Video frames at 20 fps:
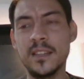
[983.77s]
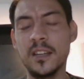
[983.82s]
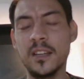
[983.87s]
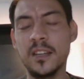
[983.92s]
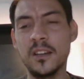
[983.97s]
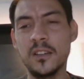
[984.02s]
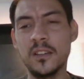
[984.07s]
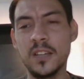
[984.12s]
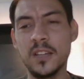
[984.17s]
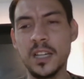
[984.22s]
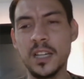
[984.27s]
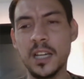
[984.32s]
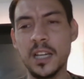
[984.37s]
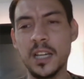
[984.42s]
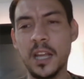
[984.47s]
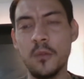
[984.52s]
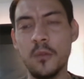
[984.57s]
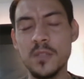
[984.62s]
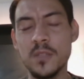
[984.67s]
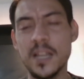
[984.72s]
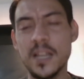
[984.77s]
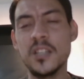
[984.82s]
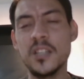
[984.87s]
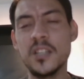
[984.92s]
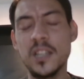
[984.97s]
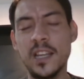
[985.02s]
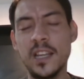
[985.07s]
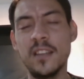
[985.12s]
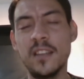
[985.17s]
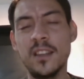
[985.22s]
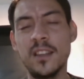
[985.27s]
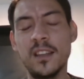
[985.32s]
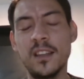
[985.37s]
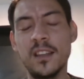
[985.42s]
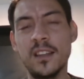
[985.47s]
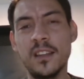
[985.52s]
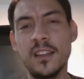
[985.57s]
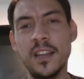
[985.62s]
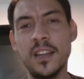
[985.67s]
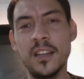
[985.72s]
You know, it was actually in
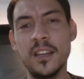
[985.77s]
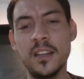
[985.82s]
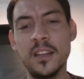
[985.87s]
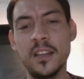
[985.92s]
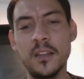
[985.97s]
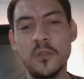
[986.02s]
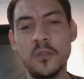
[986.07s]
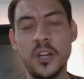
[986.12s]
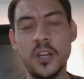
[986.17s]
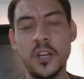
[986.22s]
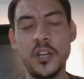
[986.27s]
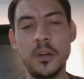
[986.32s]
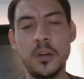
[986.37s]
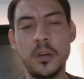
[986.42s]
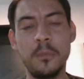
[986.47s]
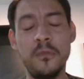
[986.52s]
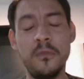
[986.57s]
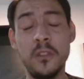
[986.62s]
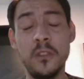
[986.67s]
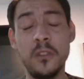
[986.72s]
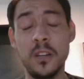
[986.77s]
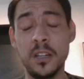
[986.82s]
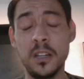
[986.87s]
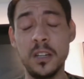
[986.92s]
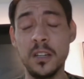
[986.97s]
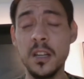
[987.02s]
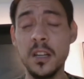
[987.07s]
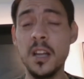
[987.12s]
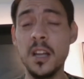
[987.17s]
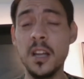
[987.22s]
the workshop for